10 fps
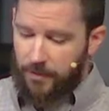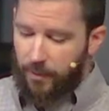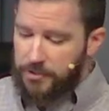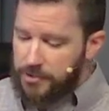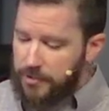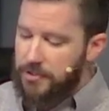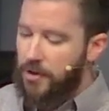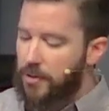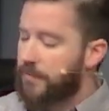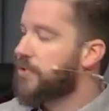What should the
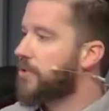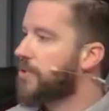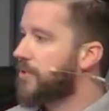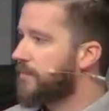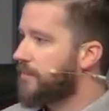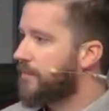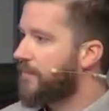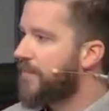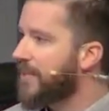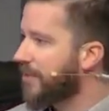tone of a church
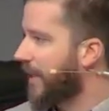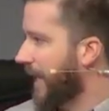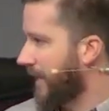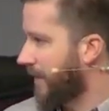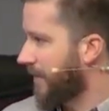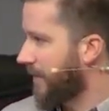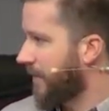feel like